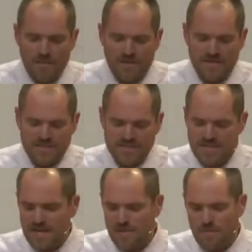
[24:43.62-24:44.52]
and then
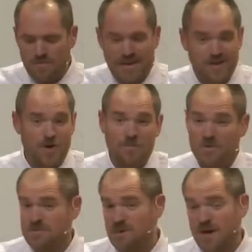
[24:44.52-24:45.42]
today, what we might call
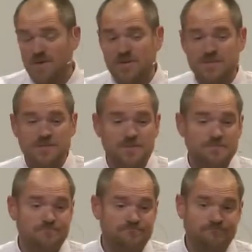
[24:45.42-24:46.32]
postmodernism,